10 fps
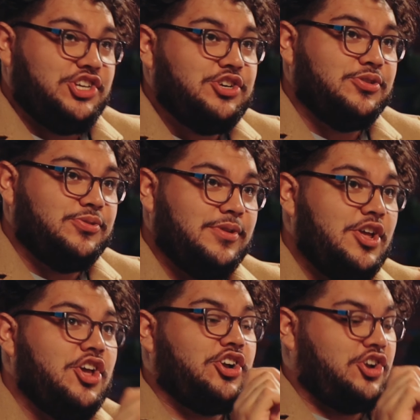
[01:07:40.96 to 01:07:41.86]
do
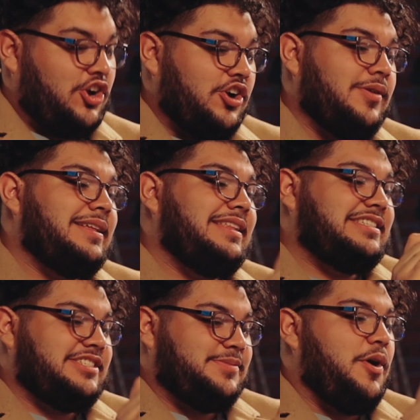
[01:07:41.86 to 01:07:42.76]
currently
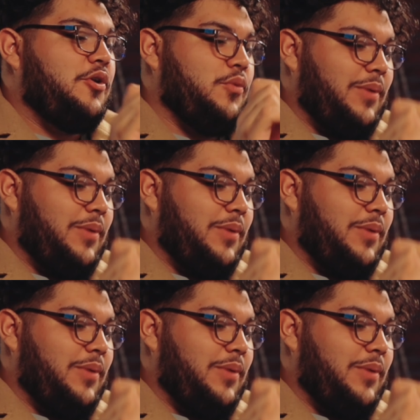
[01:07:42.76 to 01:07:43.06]
smoke